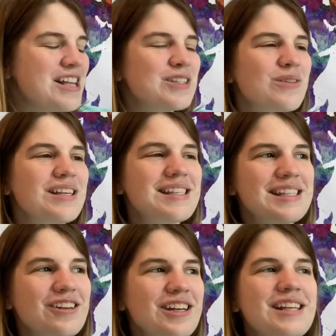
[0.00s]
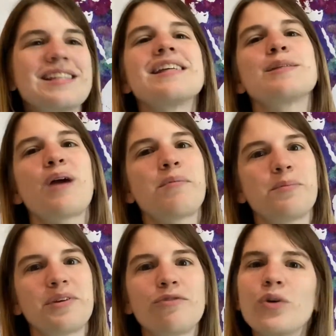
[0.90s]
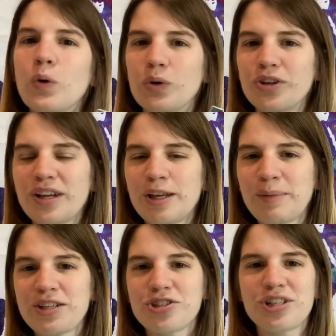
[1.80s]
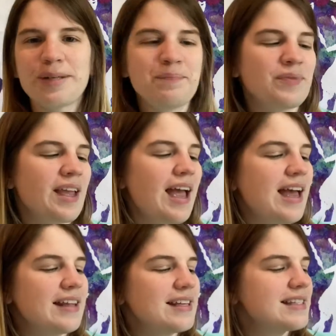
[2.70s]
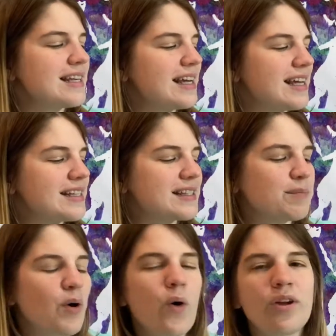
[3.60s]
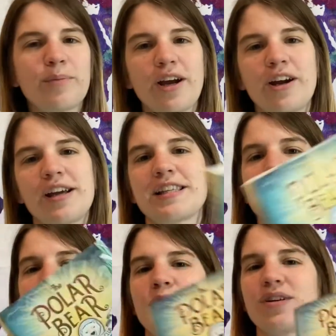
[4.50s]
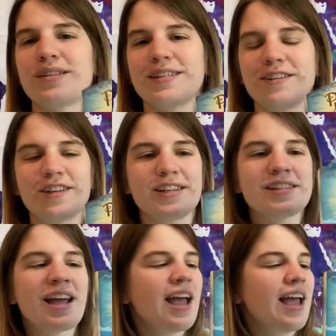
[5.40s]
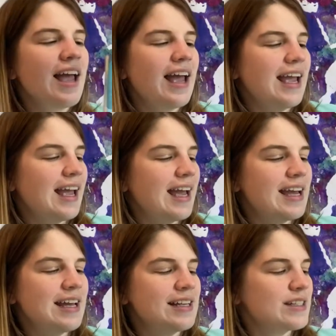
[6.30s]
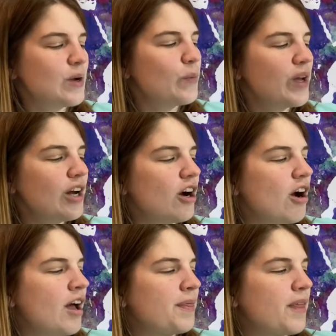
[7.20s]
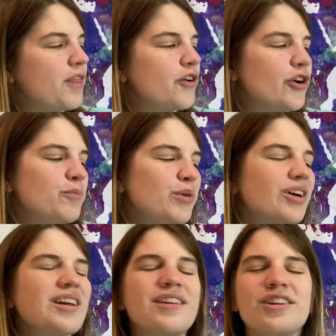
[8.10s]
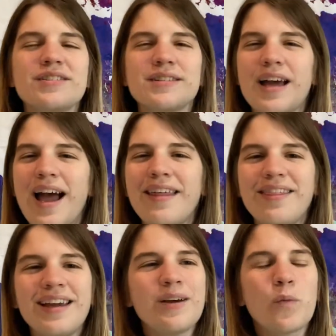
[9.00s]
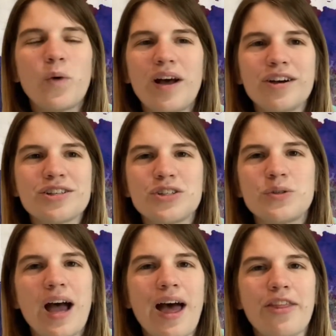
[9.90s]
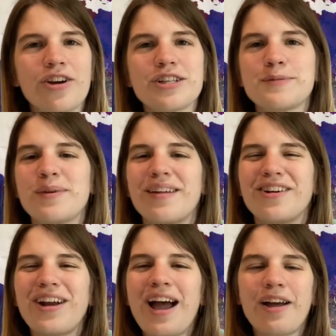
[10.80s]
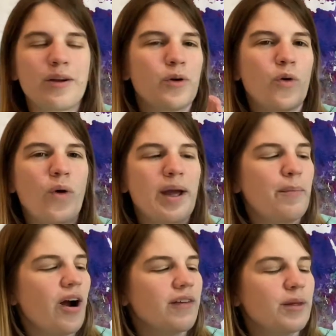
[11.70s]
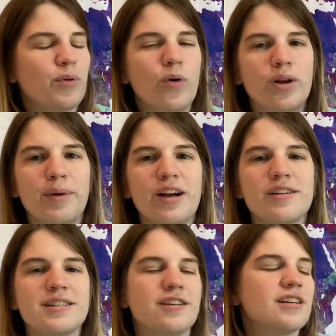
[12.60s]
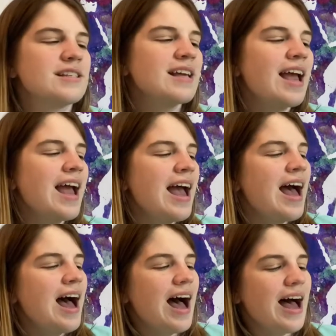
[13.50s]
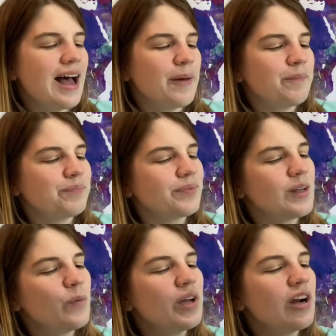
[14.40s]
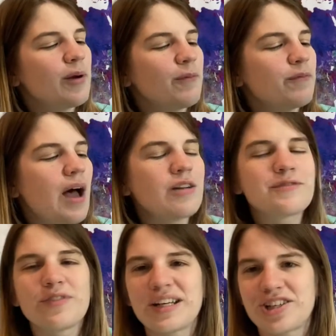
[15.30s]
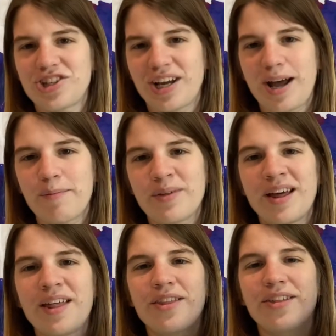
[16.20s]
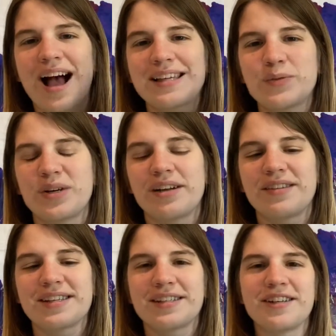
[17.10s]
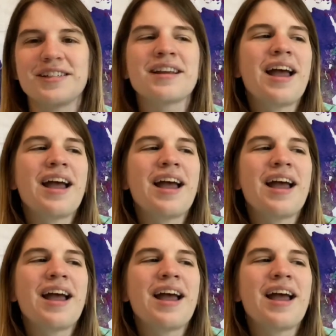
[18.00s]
So this series is probably for older elementary, and this is the Polar Bear Explorers series, and we are on the 3rd book. There's, I think, 1 or 2 others, but they're not quite part of the Polar Bear series. We are about finishing up the last one of the series.